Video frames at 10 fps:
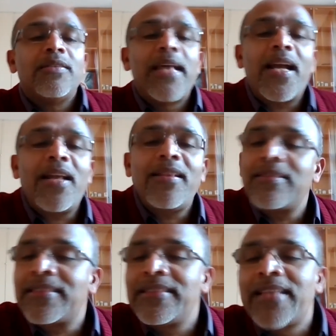There are
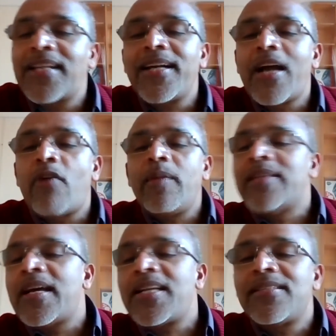certain
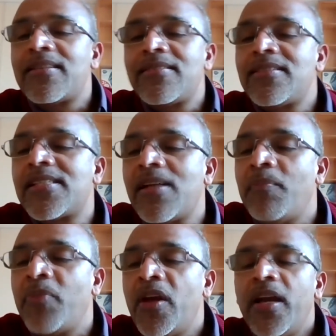government, there is a
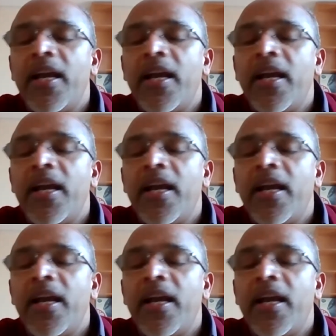system